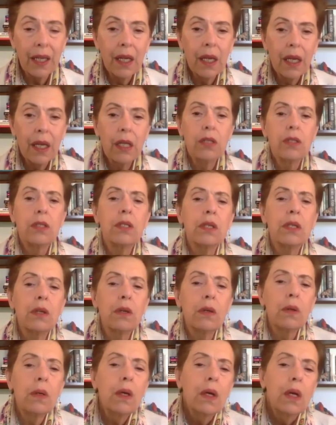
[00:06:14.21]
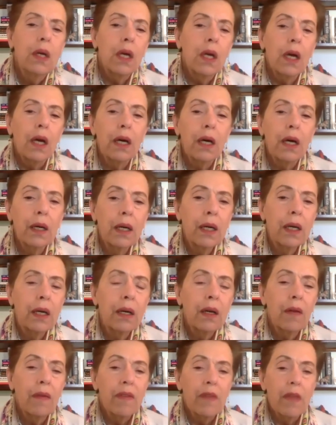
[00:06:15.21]
And so
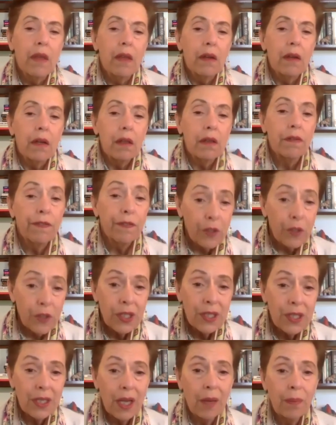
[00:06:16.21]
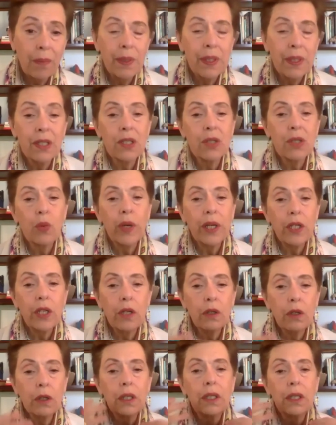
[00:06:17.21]
the first step is when
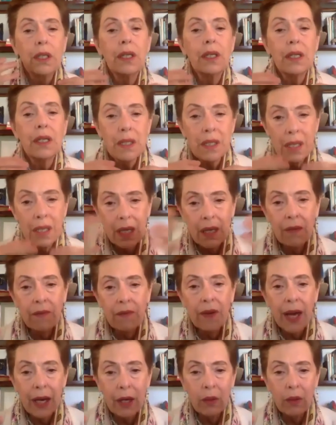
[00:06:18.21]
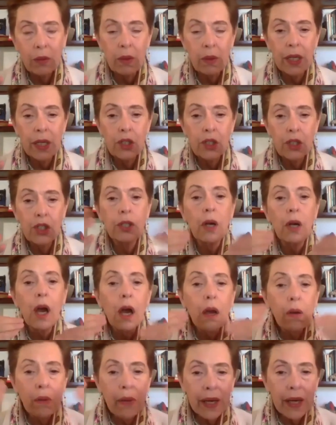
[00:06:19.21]
you're in a state of outrage, you're
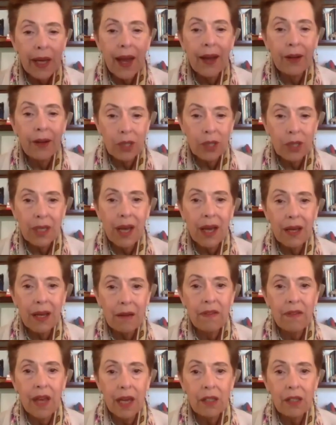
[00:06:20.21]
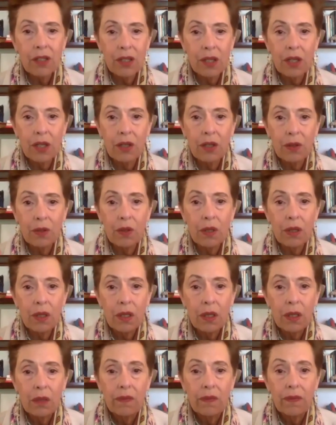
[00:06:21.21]
already outside of that zone.
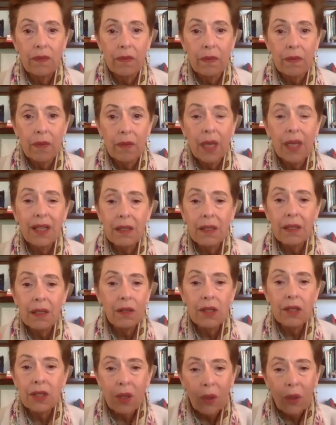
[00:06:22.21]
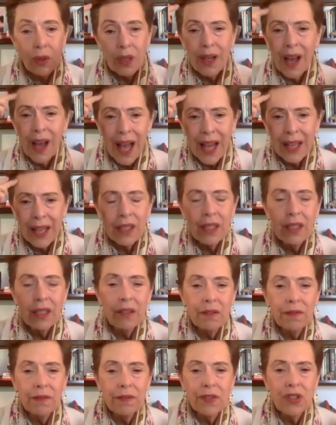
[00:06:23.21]
And so
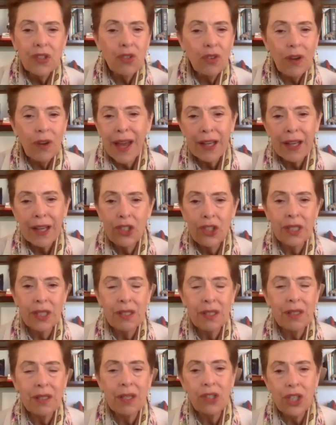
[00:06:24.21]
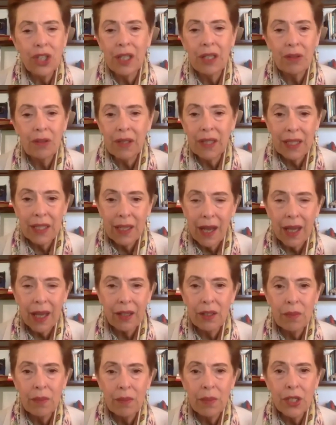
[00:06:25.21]
cognitive strategies are generally not
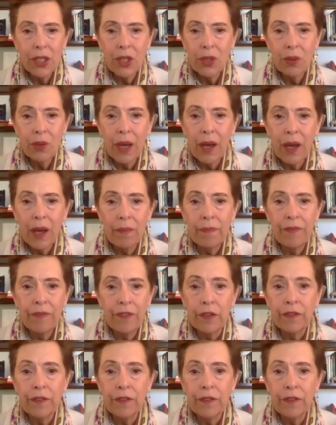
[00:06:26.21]
going to be too helpful.